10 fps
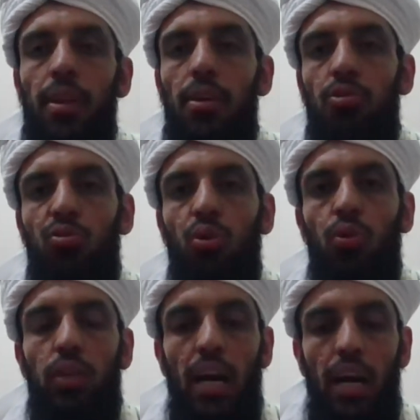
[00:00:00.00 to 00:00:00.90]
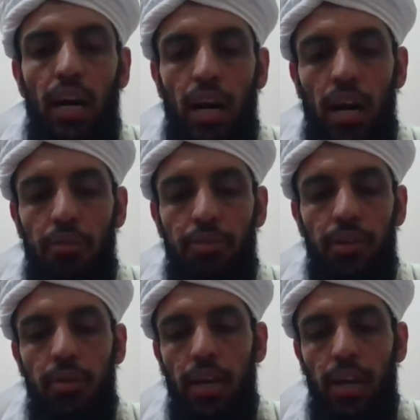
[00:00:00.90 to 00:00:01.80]
So yeah,
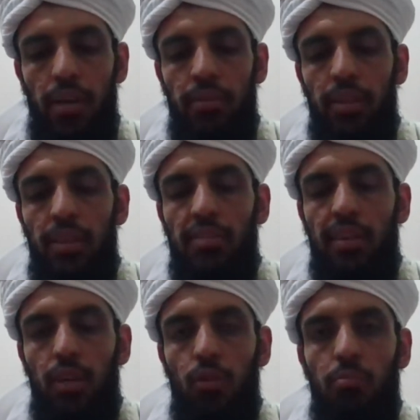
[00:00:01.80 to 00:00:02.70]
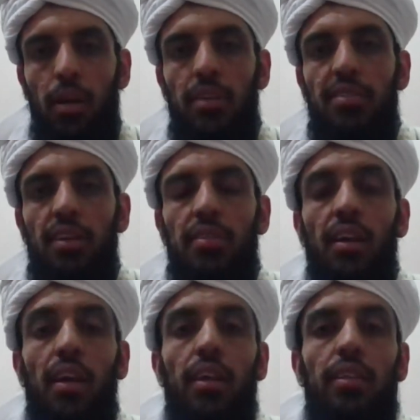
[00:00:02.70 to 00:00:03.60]
after having these kind of mindsets,
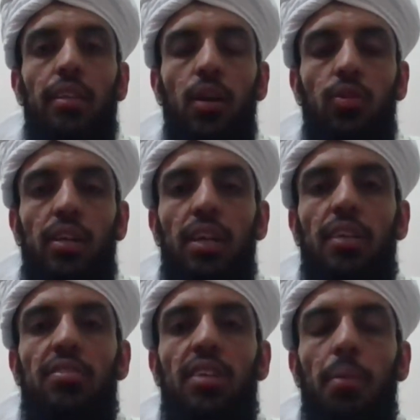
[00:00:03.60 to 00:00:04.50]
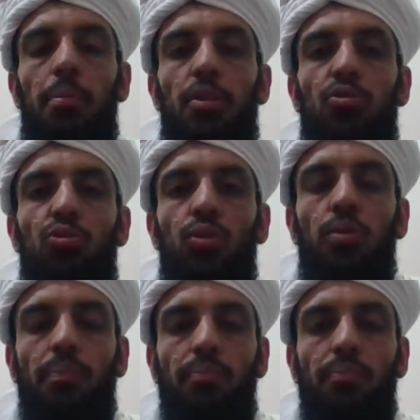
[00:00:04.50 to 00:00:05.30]
now the next step is to